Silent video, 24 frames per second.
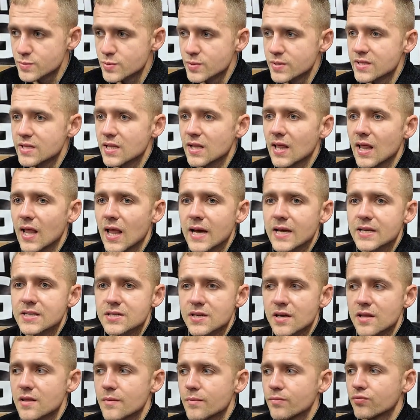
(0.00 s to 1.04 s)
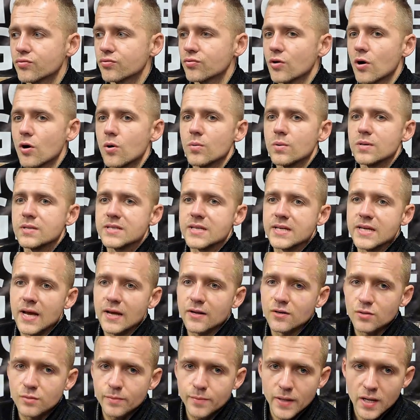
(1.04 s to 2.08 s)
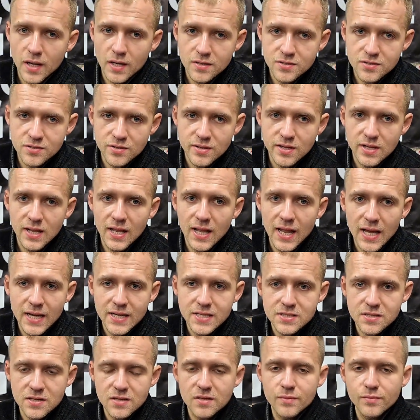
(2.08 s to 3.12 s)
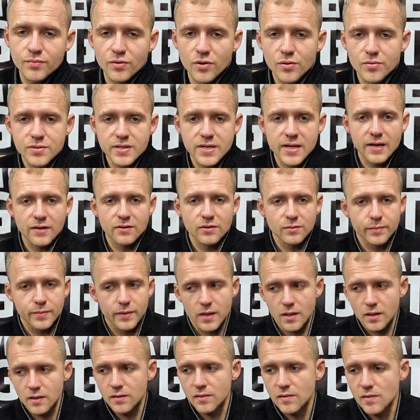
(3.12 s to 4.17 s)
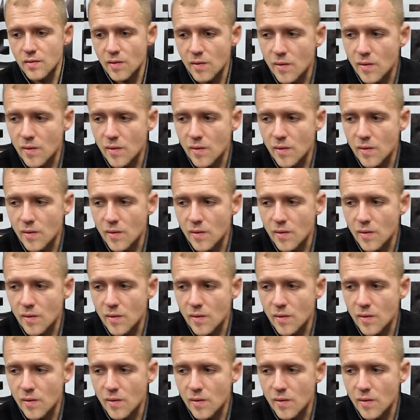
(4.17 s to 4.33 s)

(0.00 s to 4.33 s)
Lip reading: between the Lite and the Pro D handlebar. So the Lite and the Pro D handlebar.